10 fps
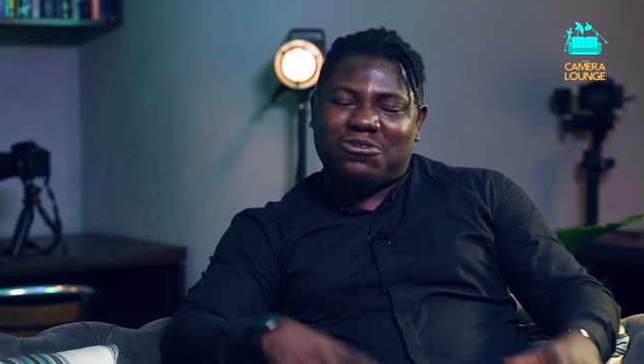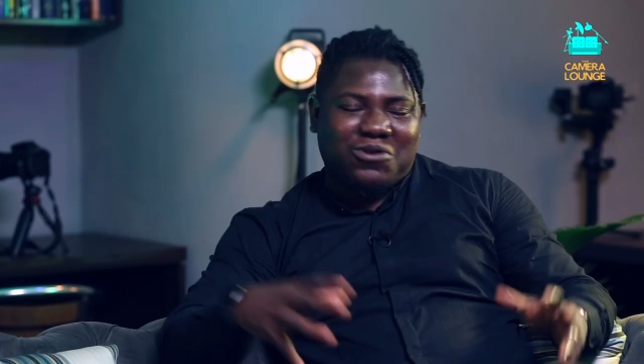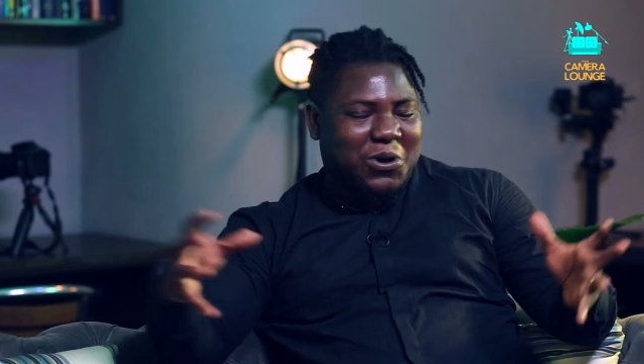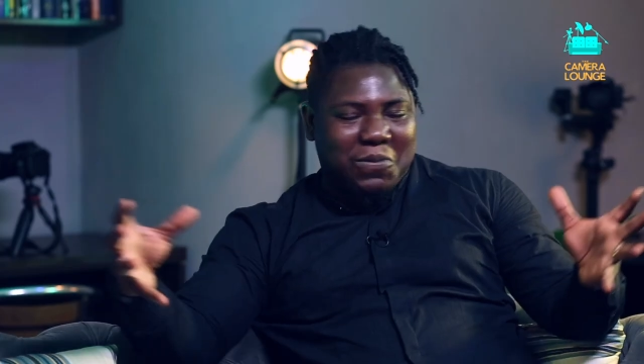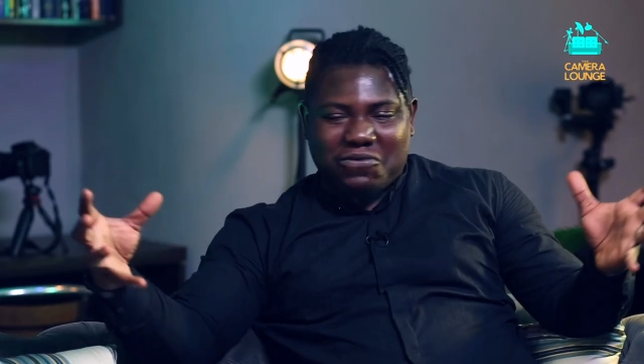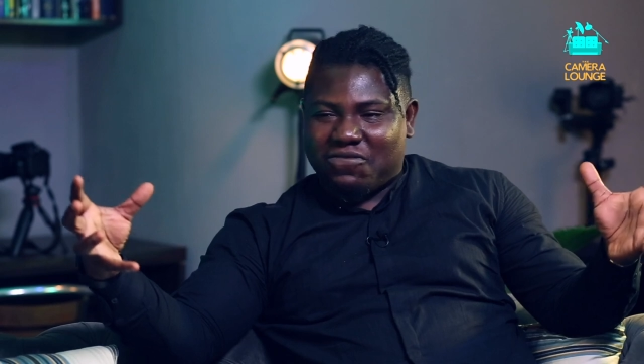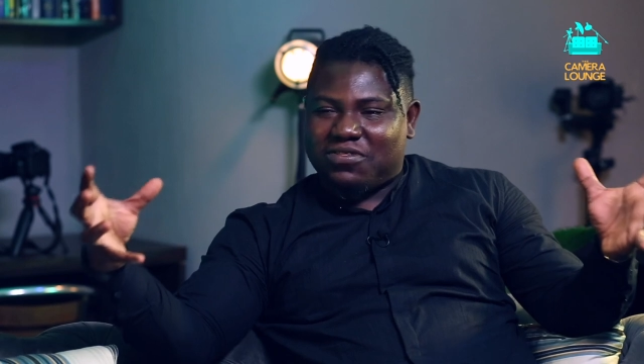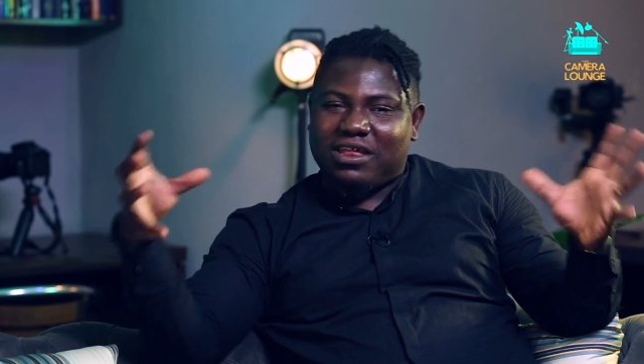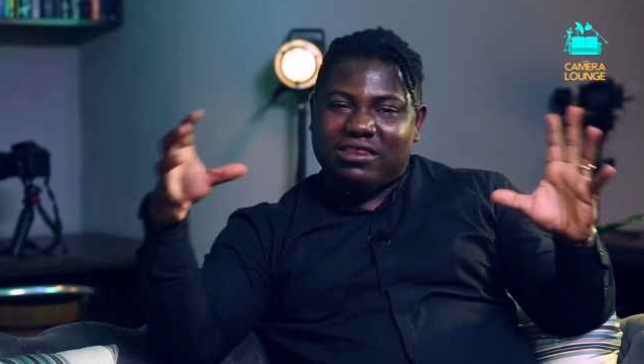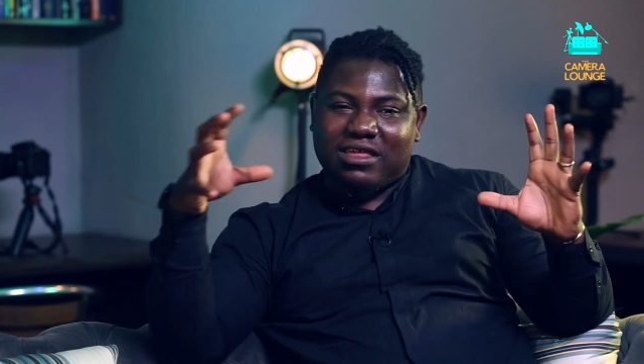I sold a couple of
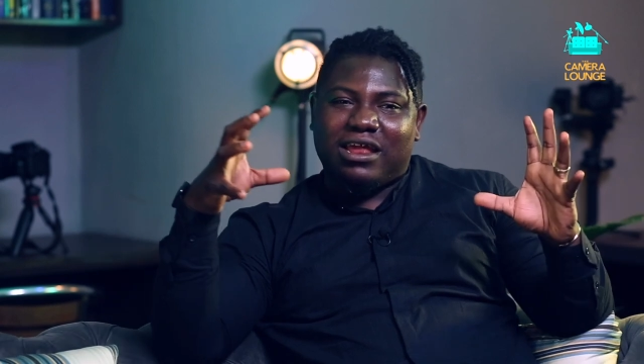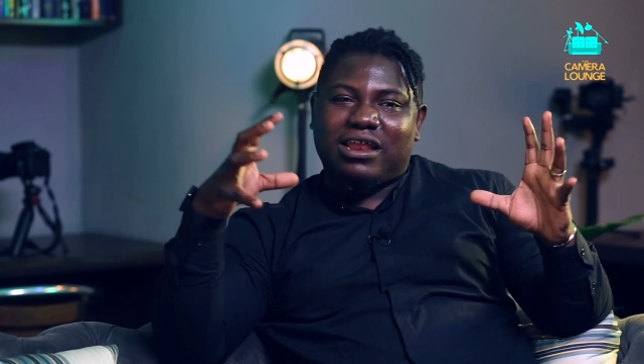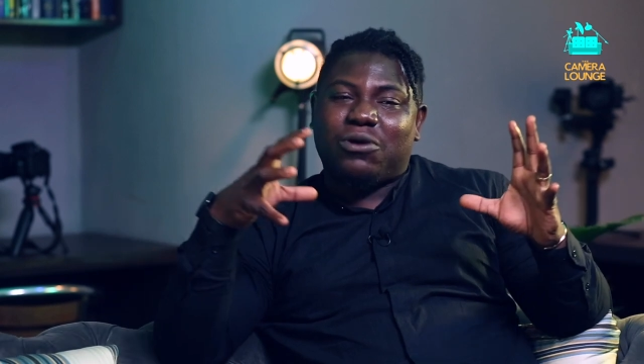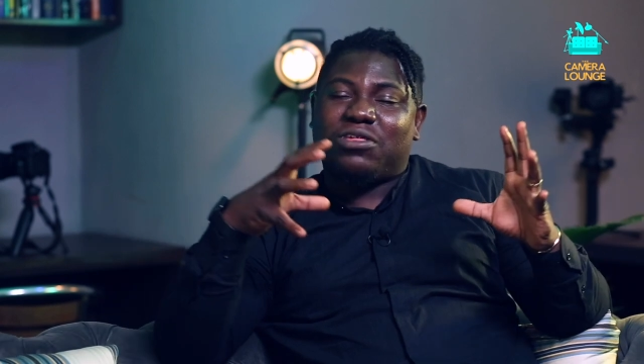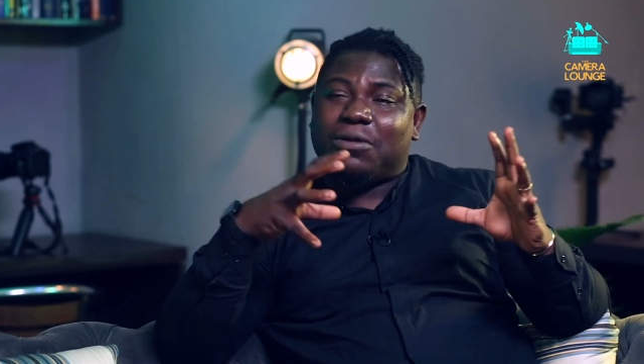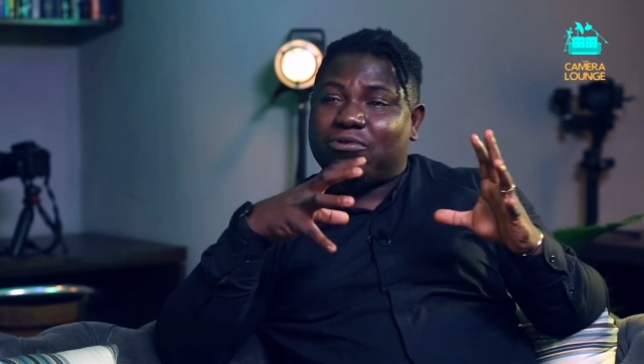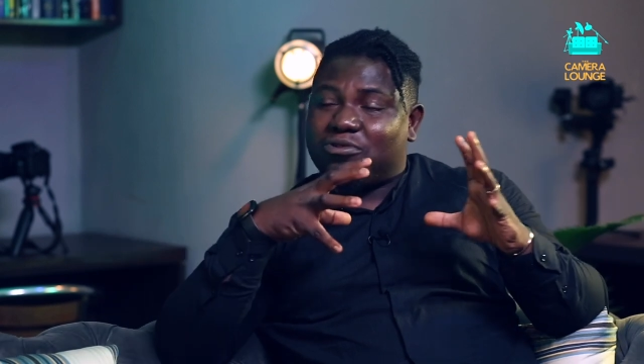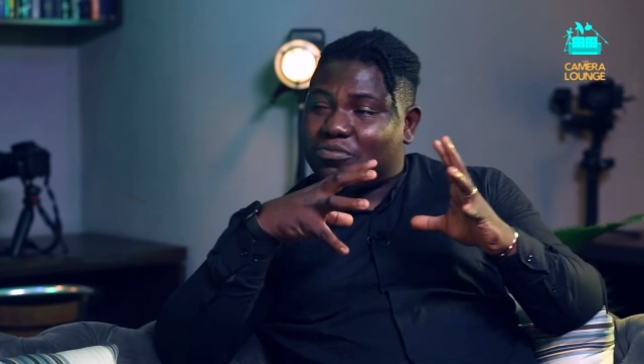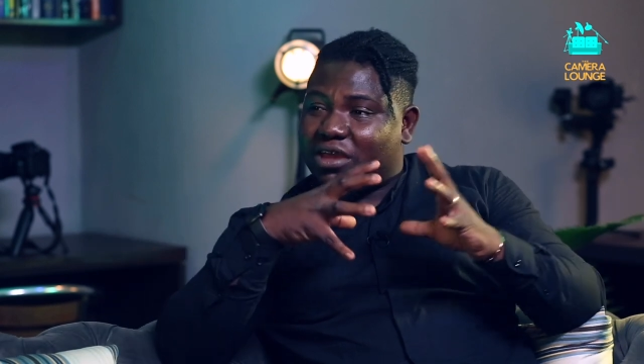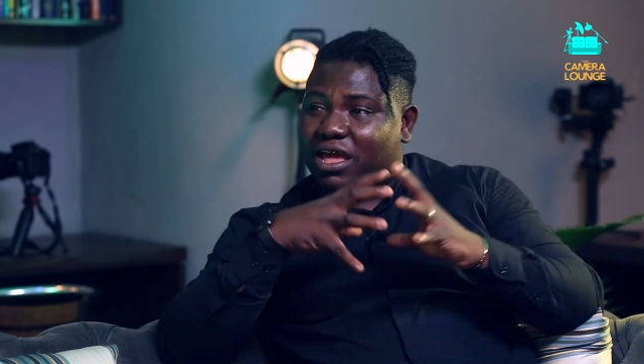things. I, I was able
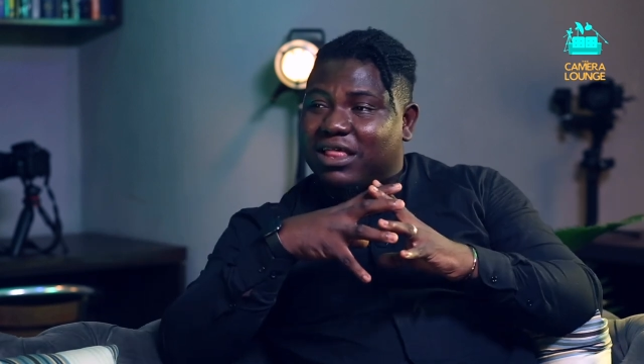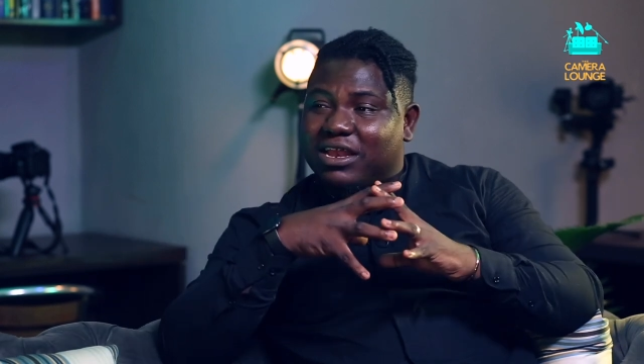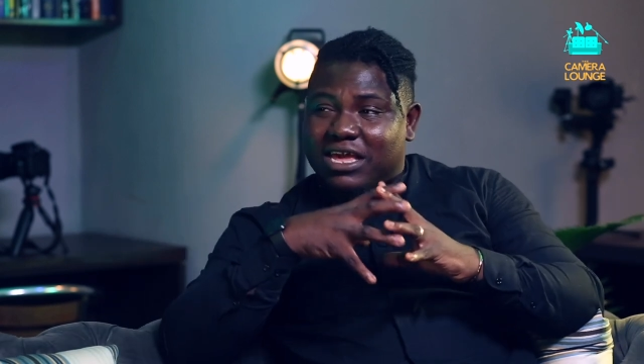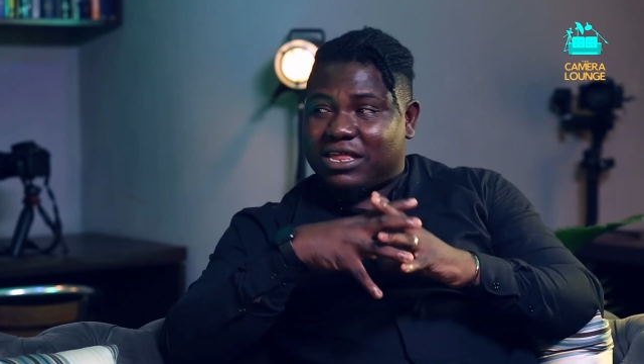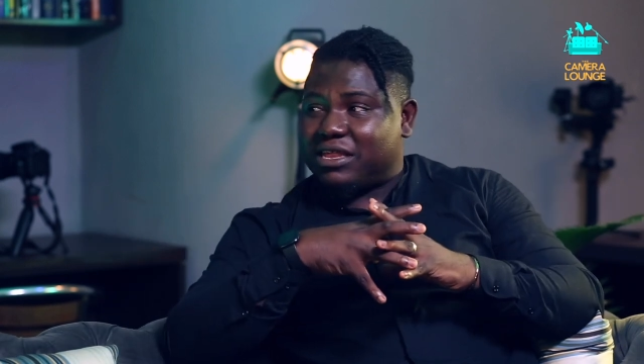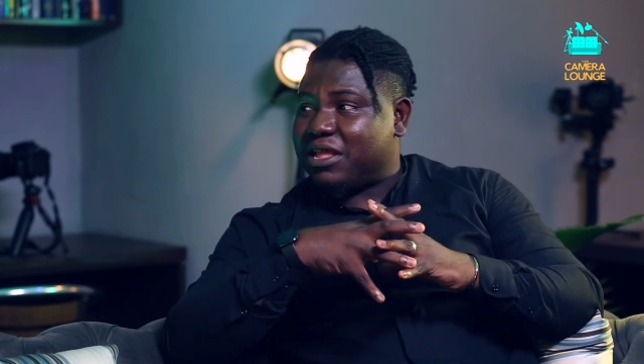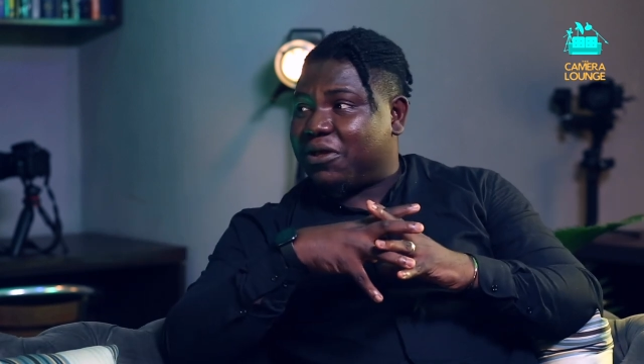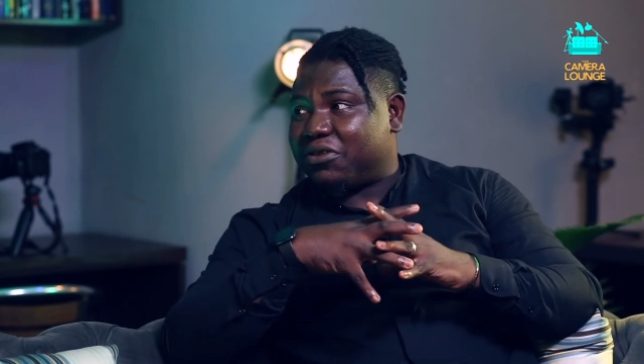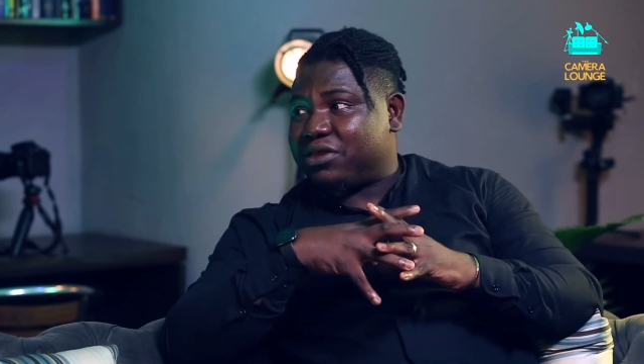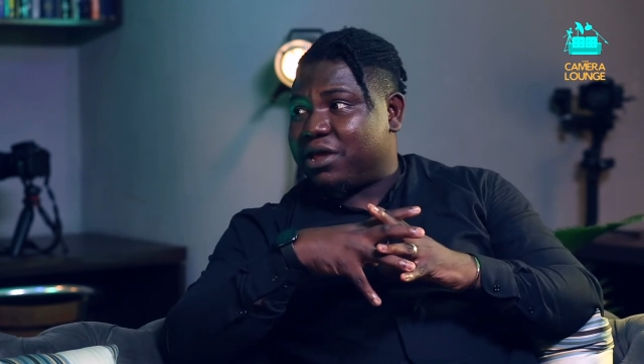to gather the
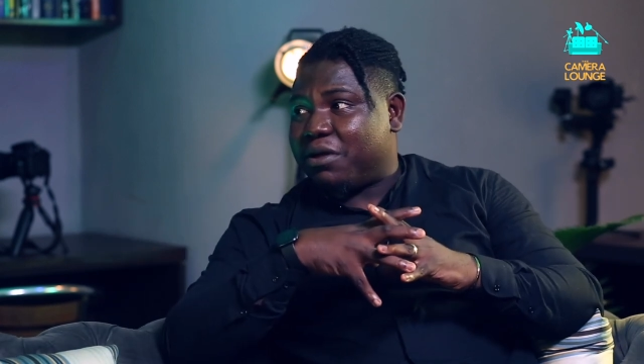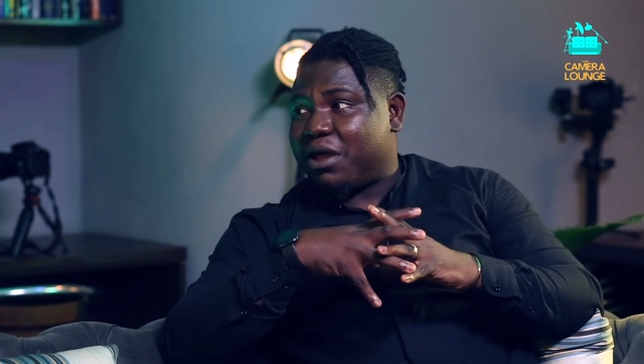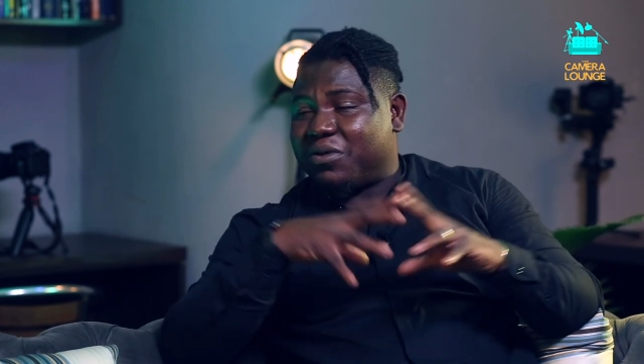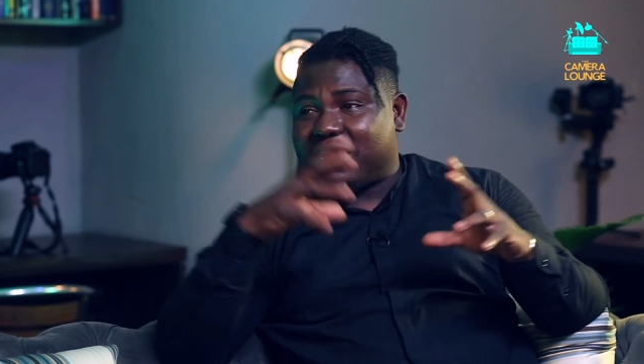80,000 naira.